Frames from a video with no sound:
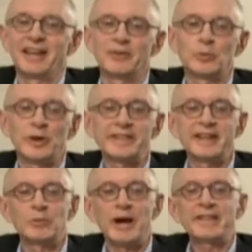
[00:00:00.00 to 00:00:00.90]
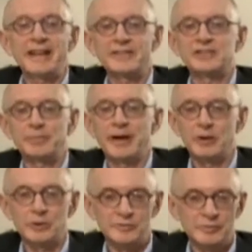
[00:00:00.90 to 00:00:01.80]
and what they why they had this
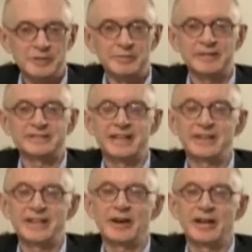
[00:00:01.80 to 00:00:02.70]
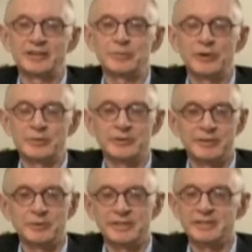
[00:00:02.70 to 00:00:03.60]
power over me because I'm now at the point where
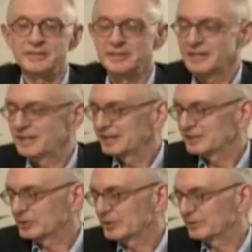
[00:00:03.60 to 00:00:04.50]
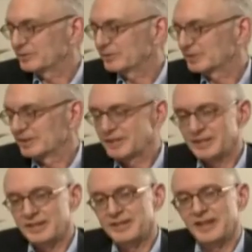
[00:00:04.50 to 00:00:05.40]
they really sort of
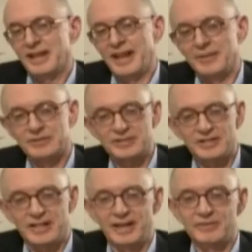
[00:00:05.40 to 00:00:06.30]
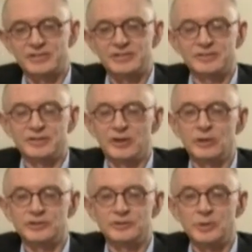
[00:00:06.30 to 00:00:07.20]
have us have this
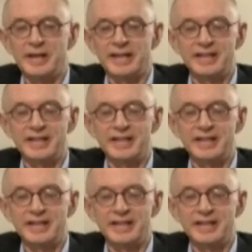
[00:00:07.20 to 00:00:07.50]
hold sway.